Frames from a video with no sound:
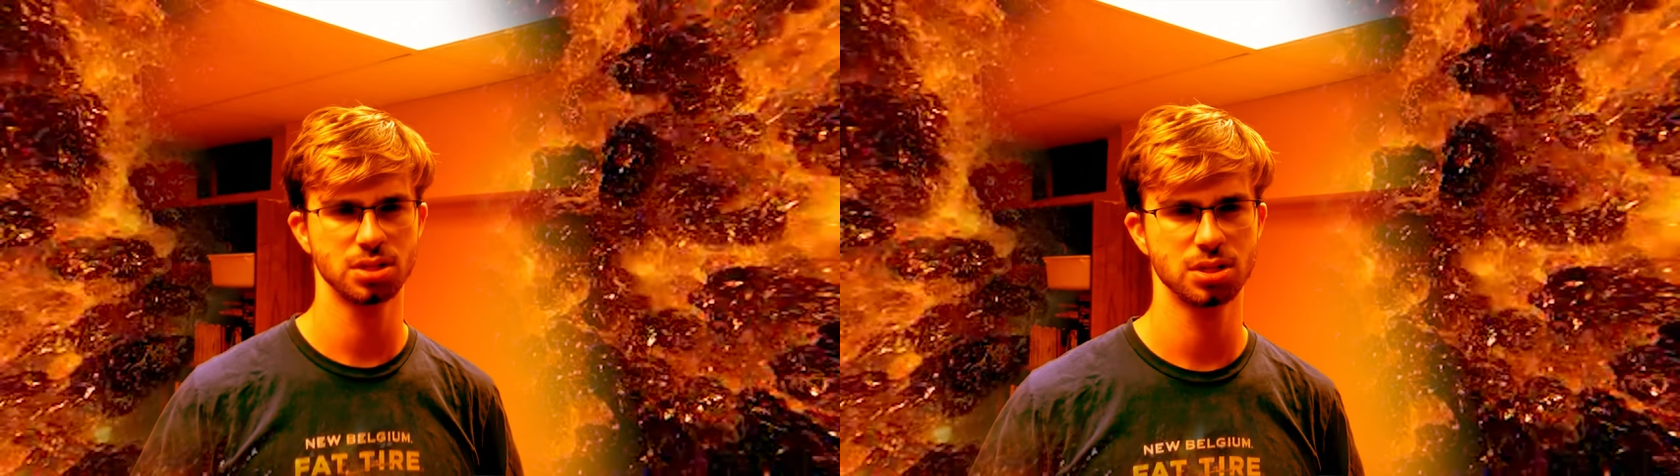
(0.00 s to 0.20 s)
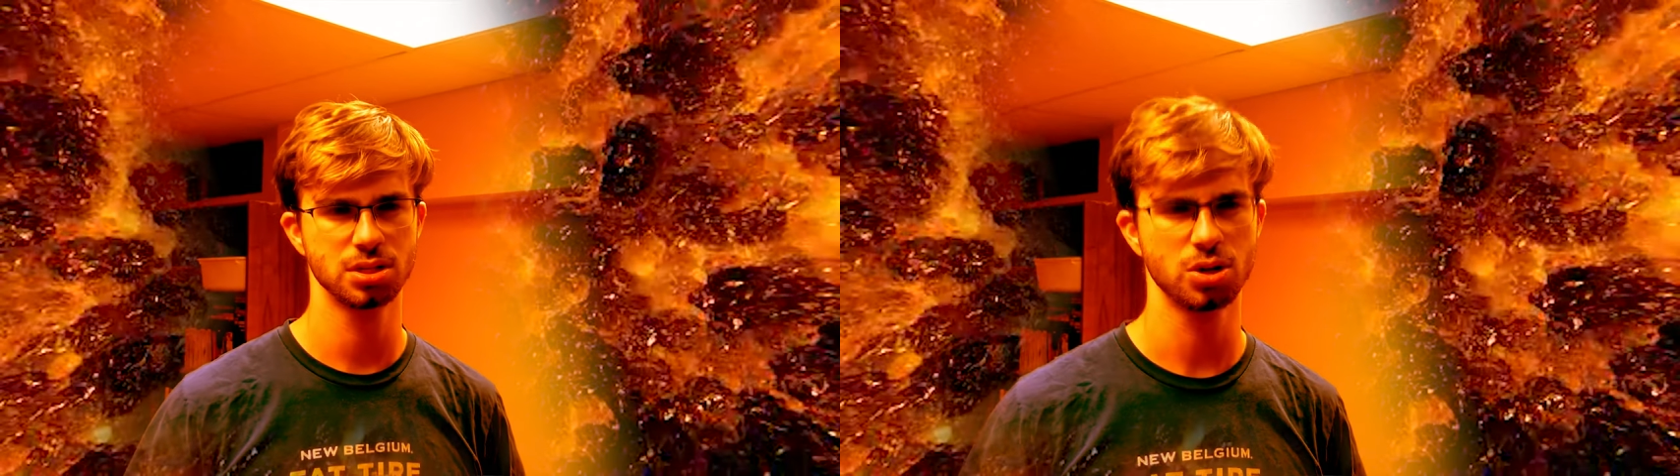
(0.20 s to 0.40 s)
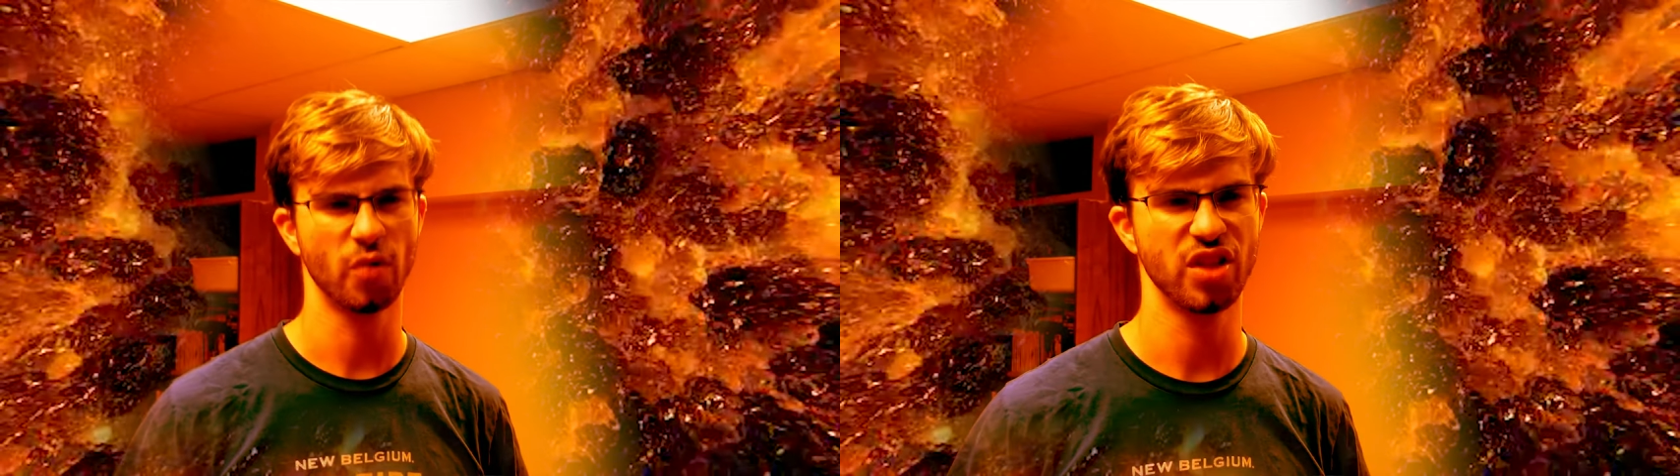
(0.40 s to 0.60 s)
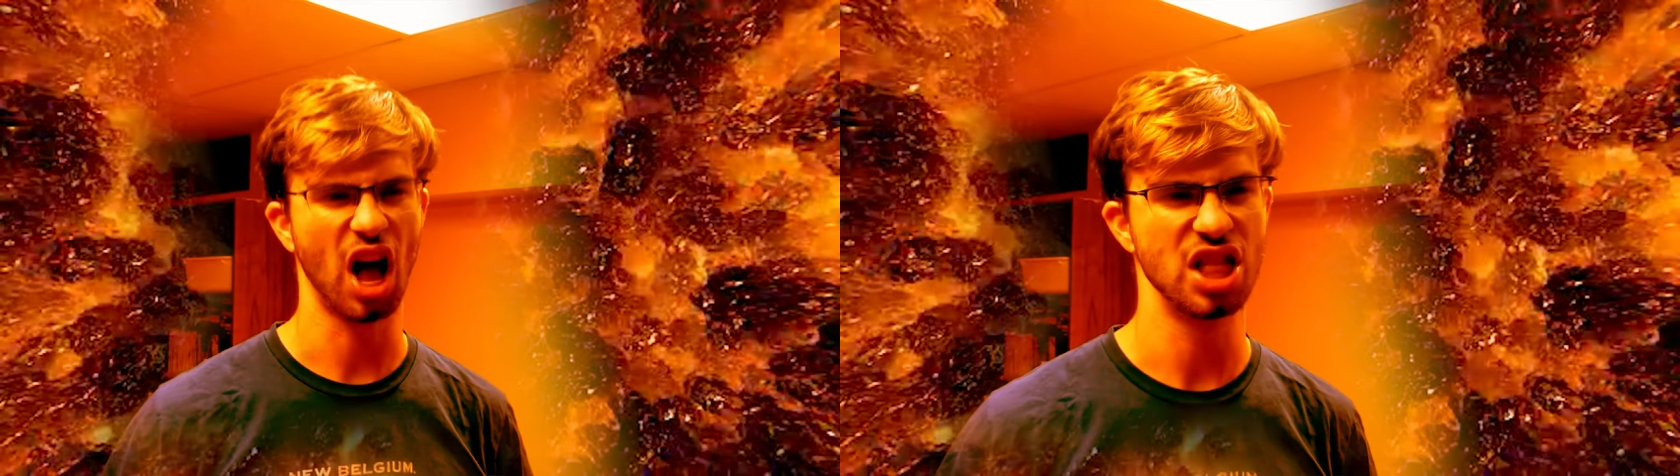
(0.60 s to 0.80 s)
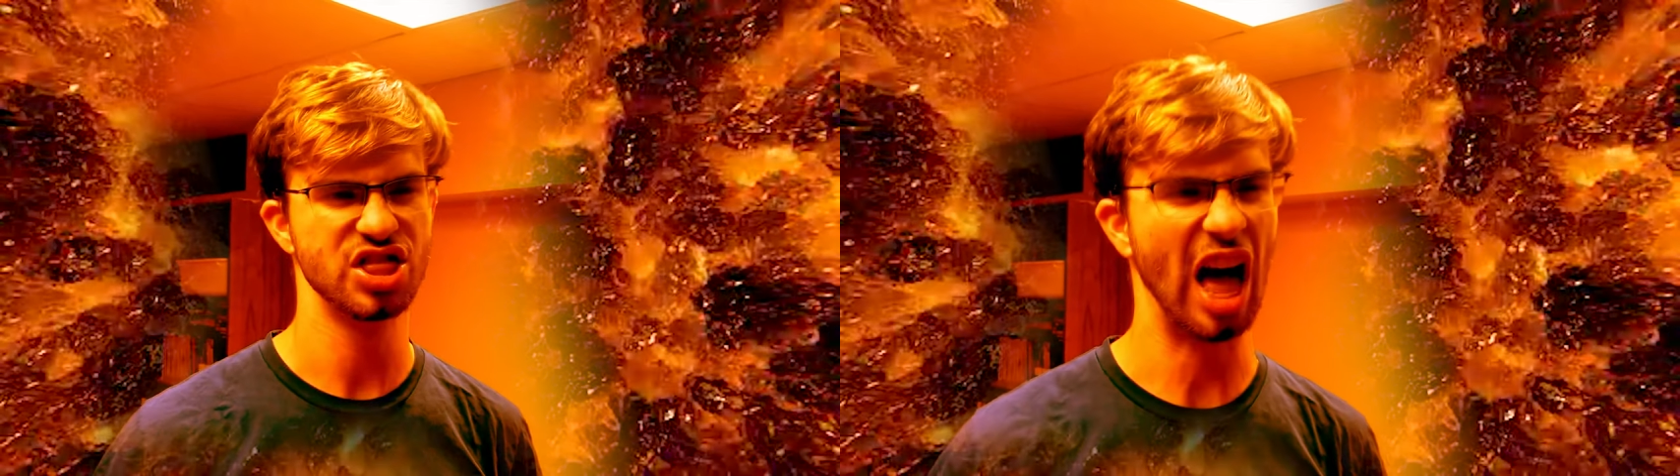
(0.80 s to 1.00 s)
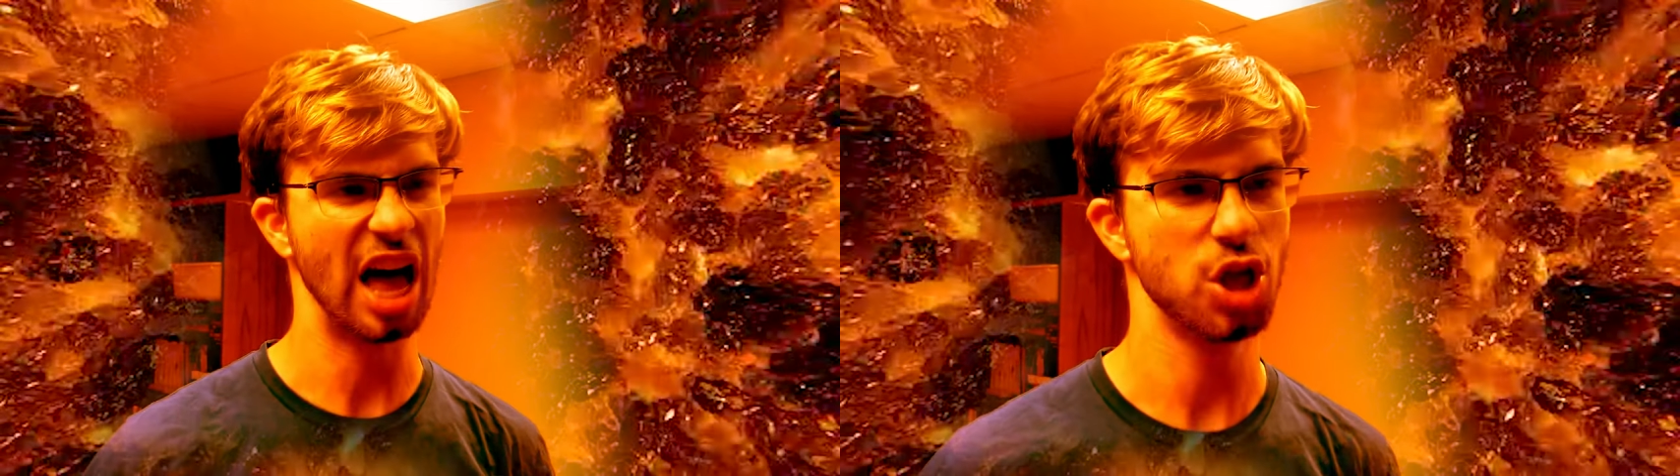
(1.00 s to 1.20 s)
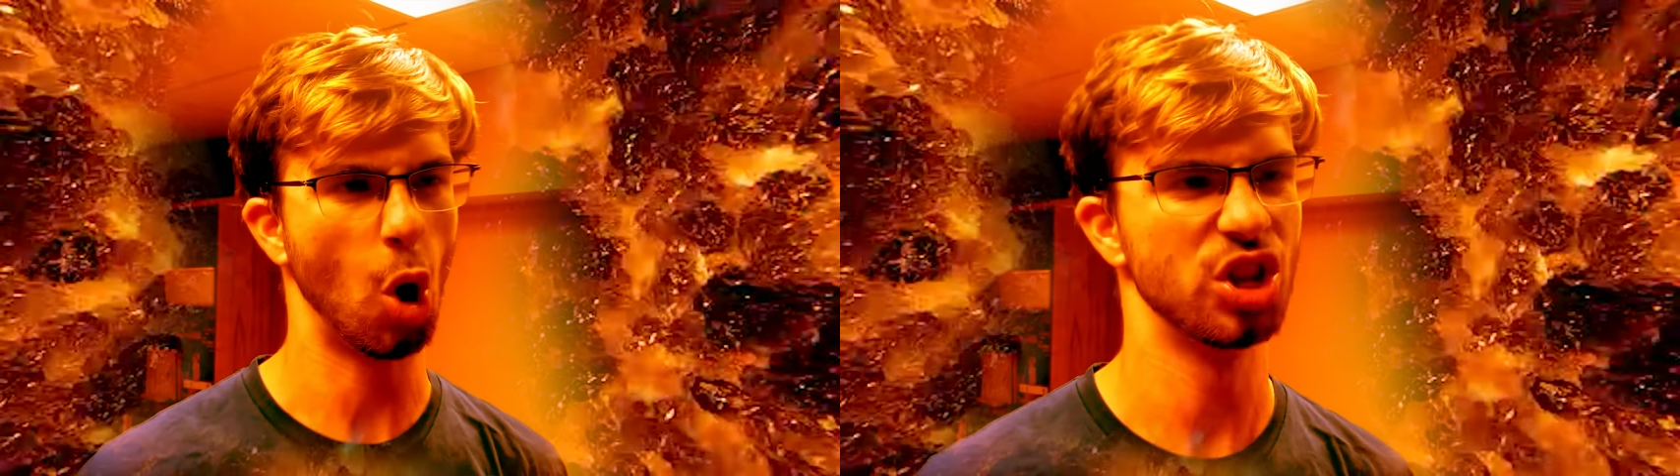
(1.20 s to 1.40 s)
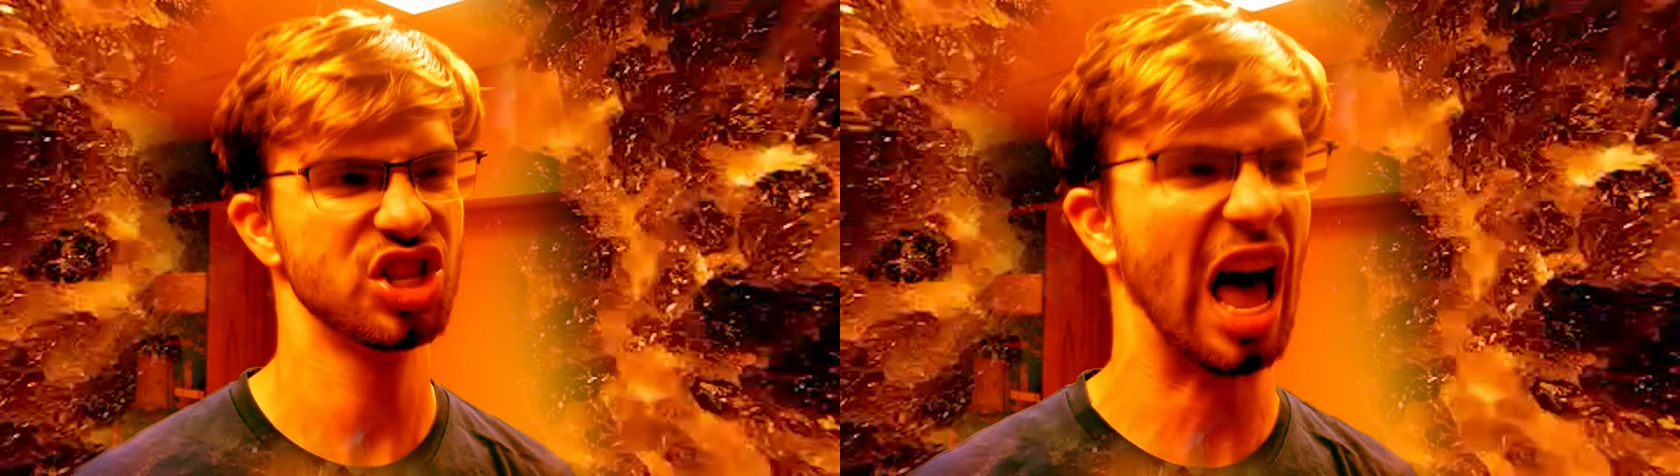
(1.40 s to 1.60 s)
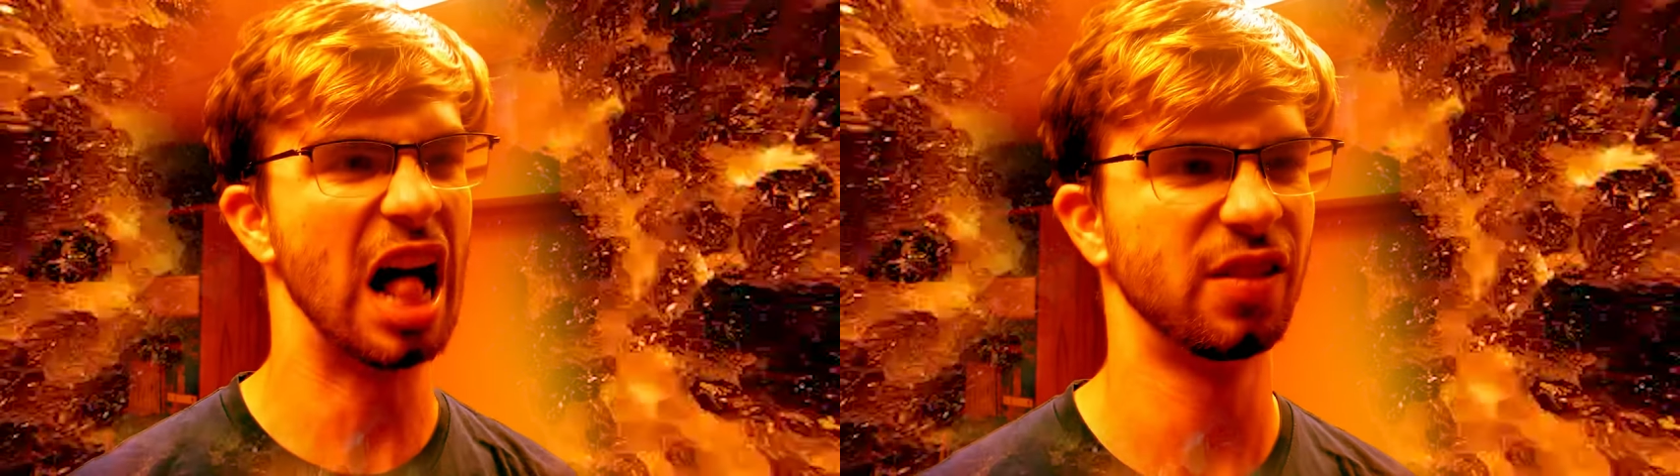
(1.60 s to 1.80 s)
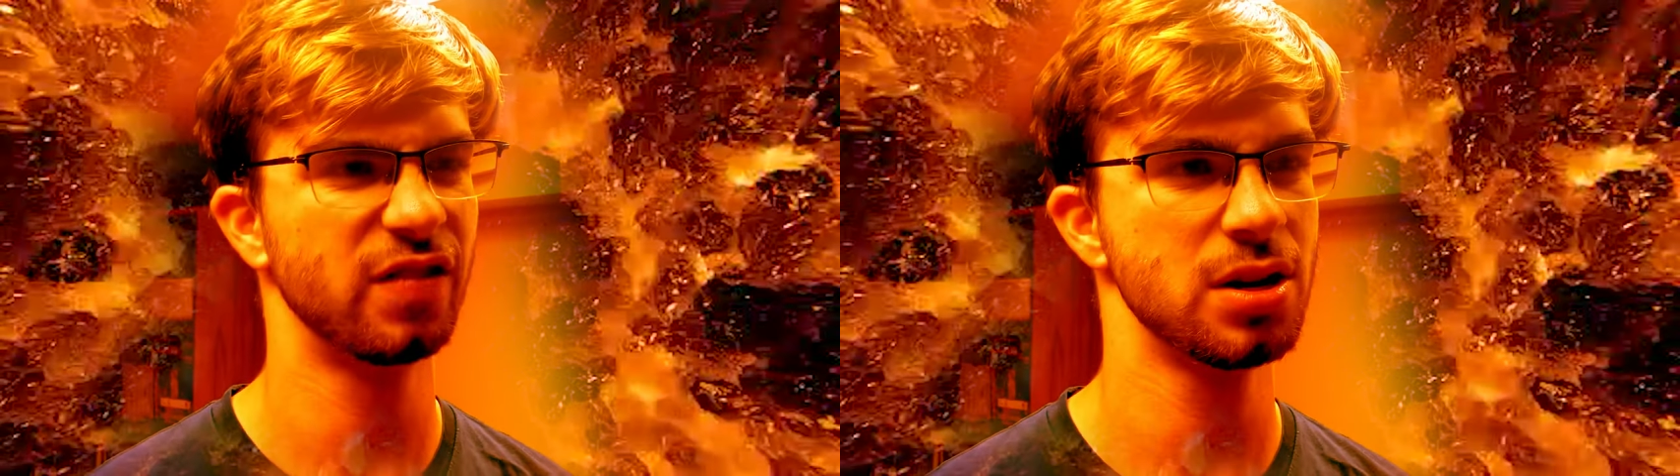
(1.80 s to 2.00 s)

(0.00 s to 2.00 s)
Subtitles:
You have done that yourself.